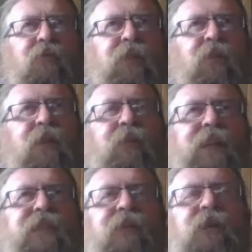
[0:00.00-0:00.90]
We'll talk
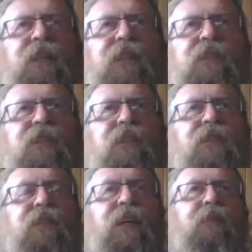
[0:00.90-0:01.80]
about something that's
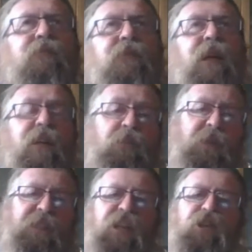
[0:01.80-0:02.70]
just,
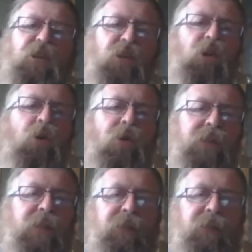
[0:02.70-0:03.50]
let's say unicorns.